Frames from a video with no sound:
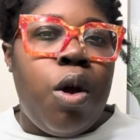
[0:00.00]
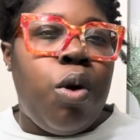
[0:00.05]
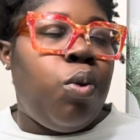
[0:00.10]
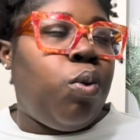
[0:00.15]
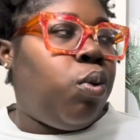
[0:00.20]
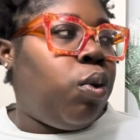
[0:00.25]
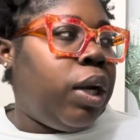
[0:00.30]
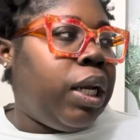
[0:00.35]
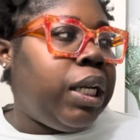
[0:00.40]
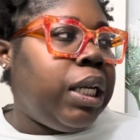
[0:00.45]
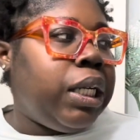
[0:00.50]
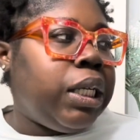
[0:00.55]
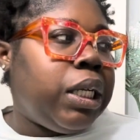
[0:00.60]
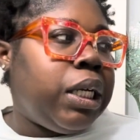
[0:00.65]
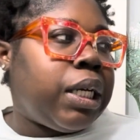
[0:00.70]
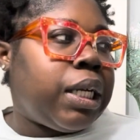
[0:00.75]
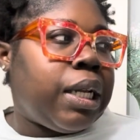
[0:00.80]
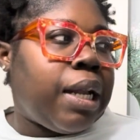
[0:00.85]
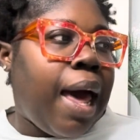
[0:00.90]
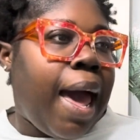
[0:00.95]
really
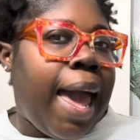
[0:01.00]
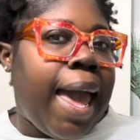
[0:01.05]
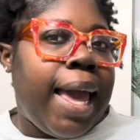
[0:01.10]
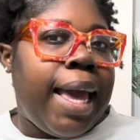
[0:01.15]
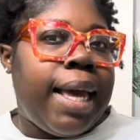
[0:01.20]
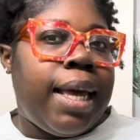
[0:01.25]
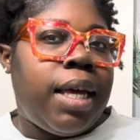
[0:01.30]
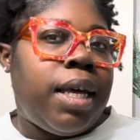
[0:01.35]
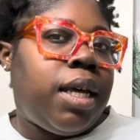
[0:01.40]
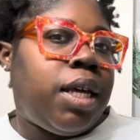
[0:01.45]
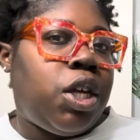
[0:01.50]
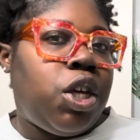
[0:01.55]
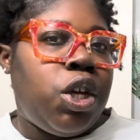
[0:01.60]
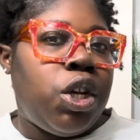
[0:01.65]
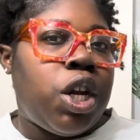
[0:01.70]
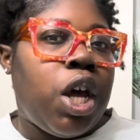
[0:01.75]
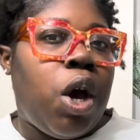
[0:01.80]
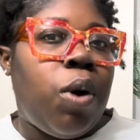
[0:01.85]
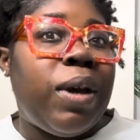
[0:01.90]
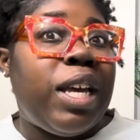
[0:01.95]
look like, you know,